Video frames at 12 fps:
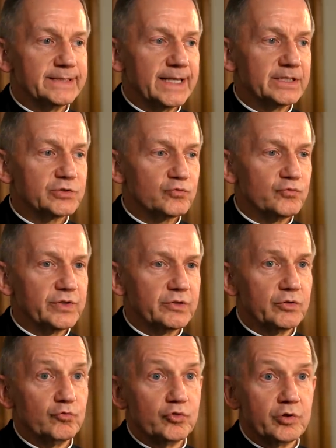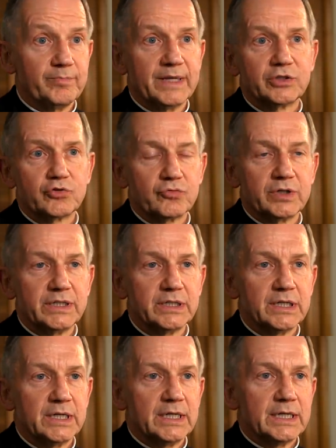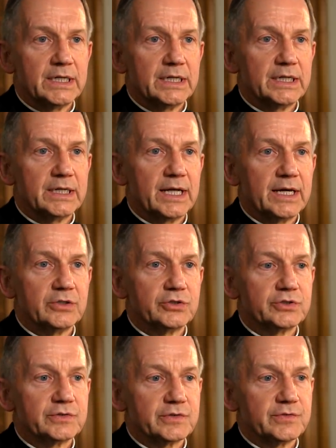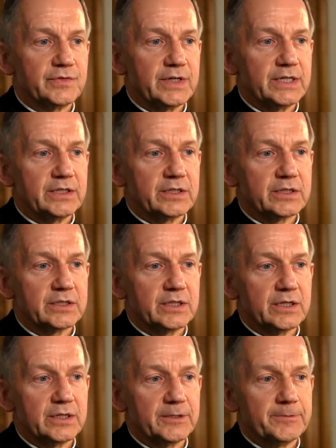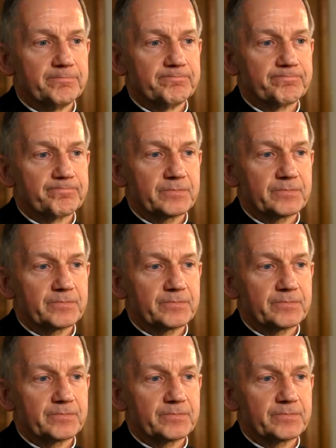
has a very rudimentary knowledge of the faith, and